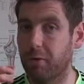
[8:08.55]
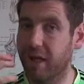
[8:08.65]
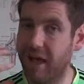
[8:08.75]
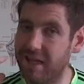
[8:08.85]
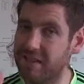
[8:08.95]
We
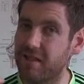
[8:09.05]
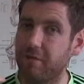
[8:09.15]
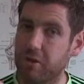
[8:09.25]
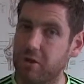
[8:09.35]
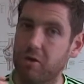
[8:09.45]
can't say
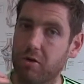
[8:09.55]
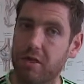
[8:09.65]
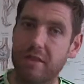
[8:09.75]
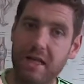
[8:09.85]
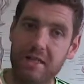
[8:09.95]
for certain
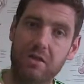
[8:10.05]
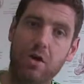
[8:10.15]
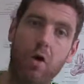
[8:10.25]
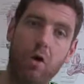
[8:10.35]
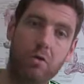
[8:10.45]
that that's
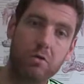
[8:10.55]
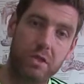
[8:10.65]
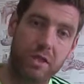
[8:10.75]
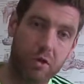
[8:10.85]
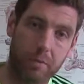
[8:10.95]

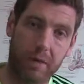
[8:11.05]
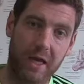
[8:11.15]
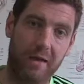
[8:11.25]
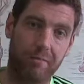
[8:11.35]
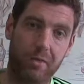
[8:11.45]
causing your
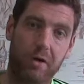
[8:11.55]
pain.